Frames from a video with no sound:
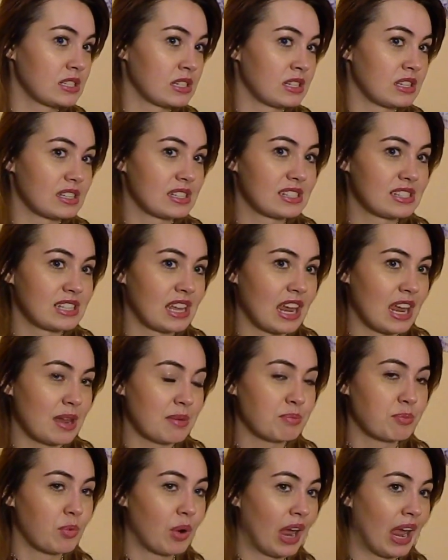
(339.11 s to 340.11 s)
in the
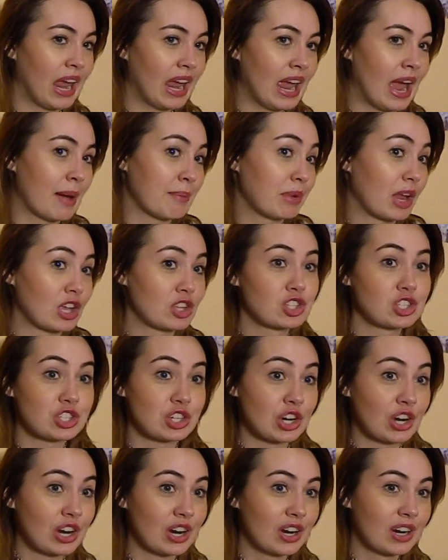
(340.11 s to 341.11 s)
same way? I'm not
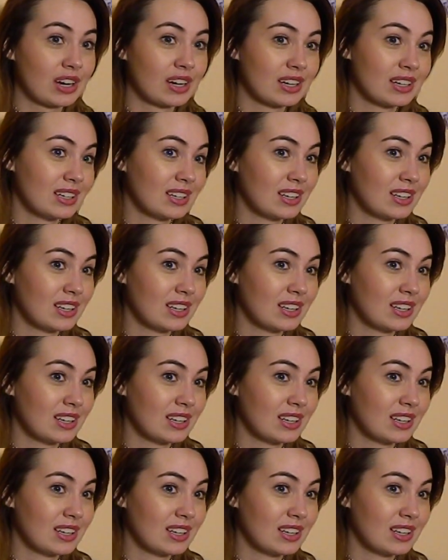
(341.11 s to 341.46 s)
sure.